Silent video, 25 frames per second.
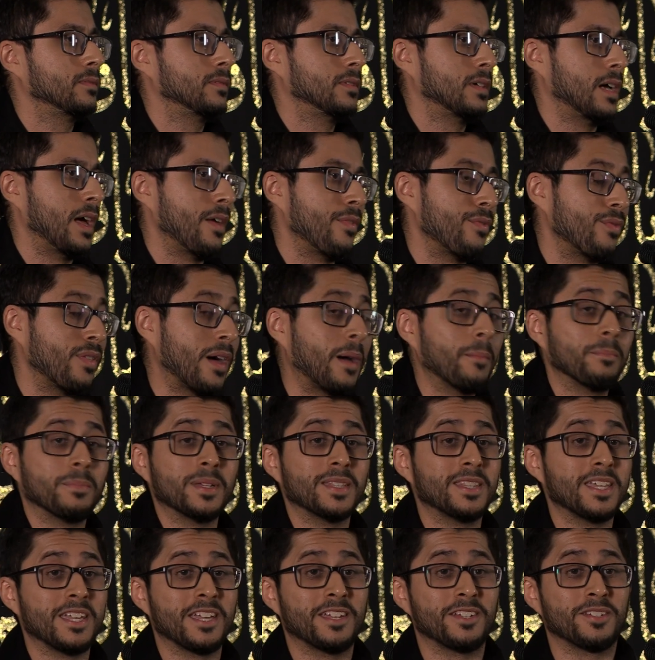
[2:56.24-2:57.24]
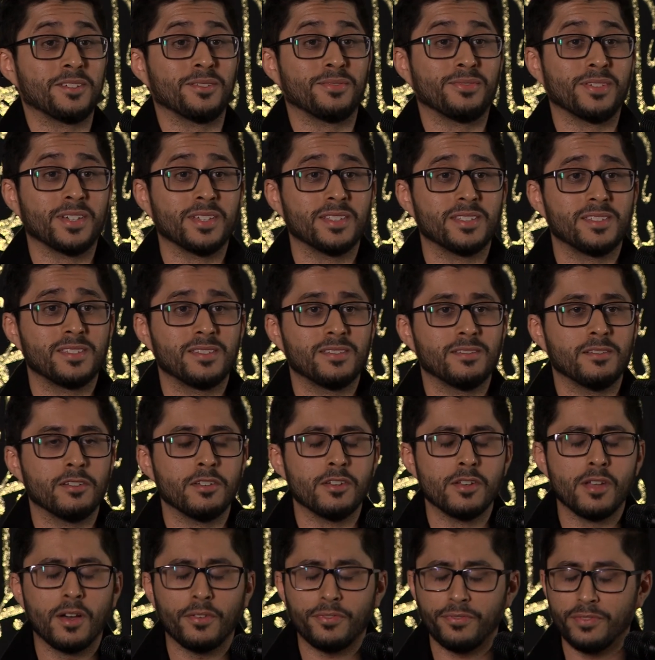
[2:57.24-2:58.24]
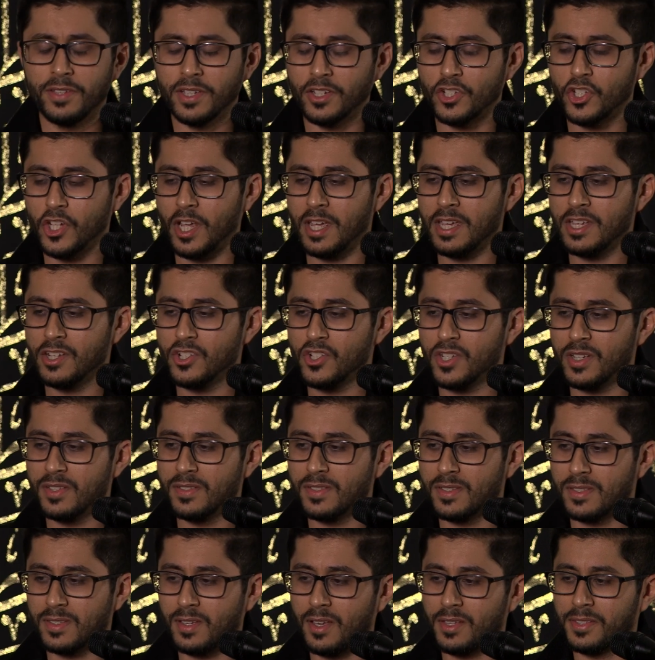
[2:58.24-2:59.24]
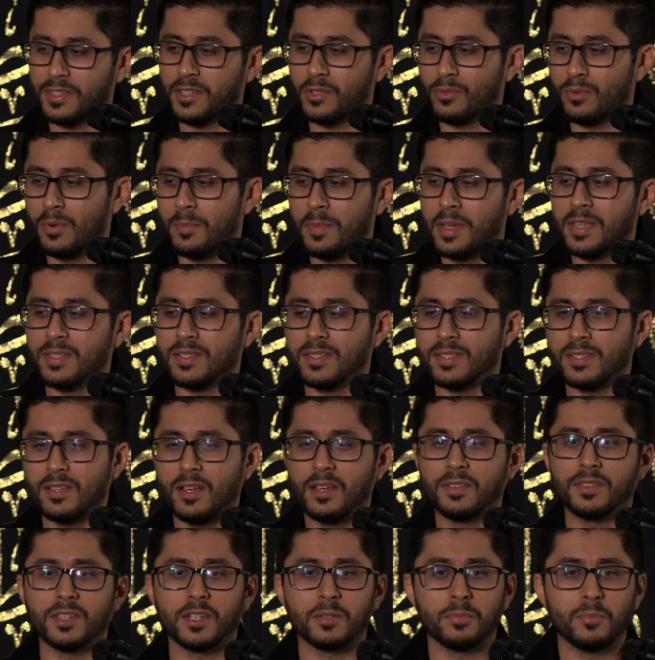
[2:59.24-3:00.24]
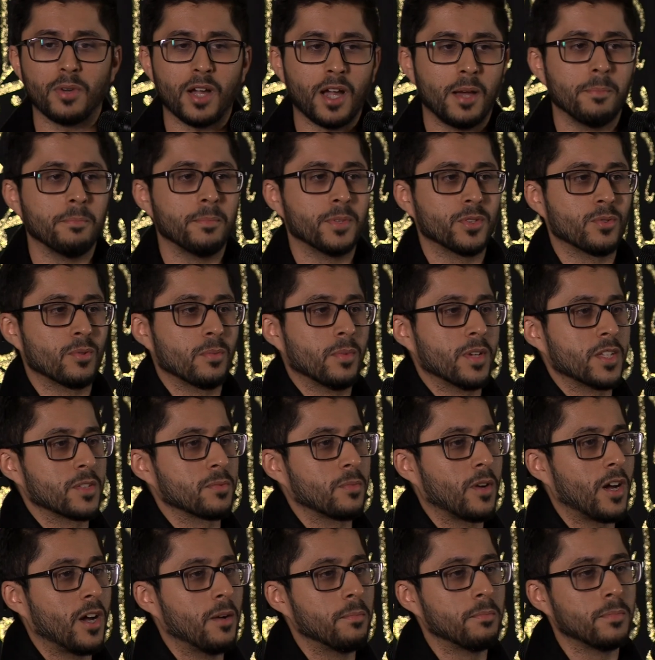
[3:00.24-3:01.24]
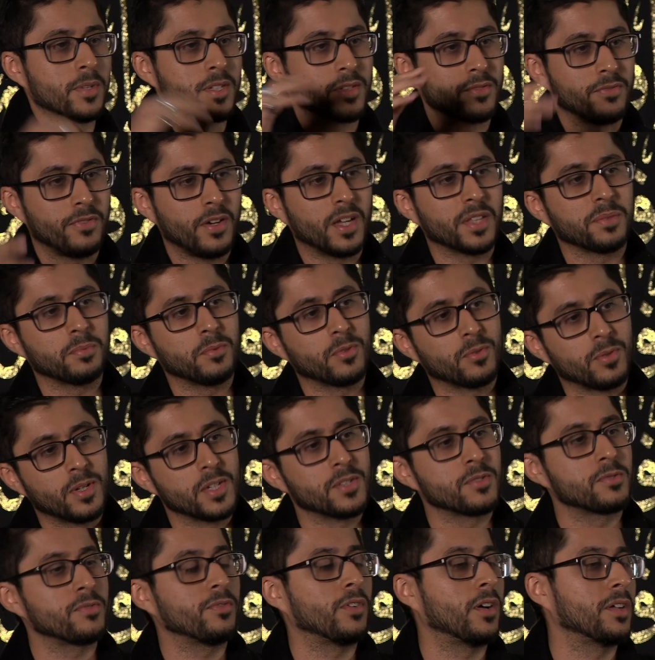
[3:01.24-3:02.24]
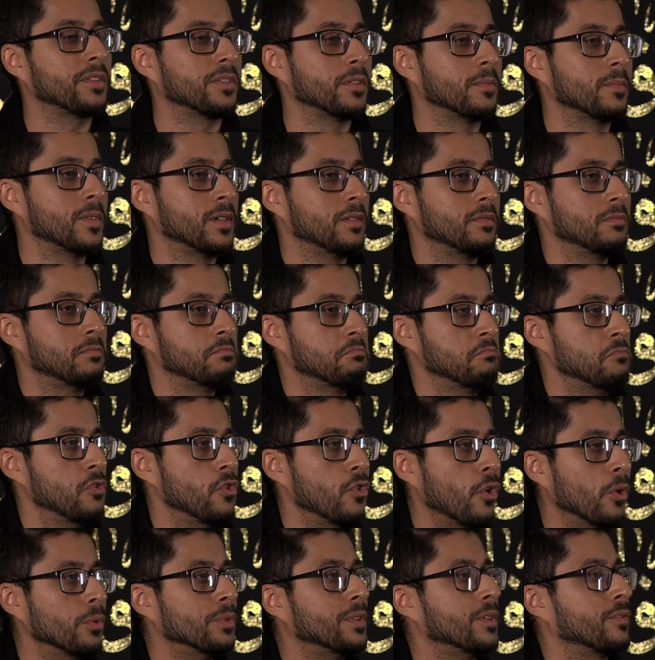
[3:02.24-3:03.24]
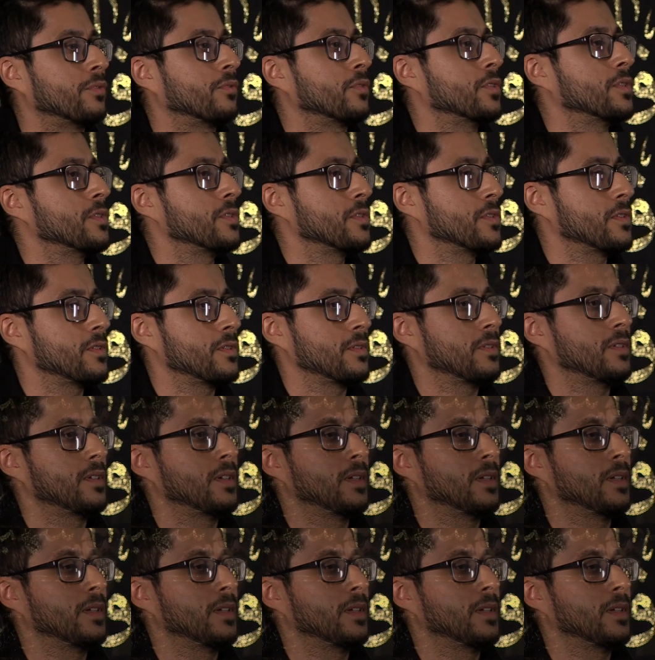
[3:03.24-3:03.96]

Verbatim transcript: And that be the end of it. Nothing changes. Sadiq remains Sadiq, Muhammad remains Muhammad, Fatima remains Fatima. No difference.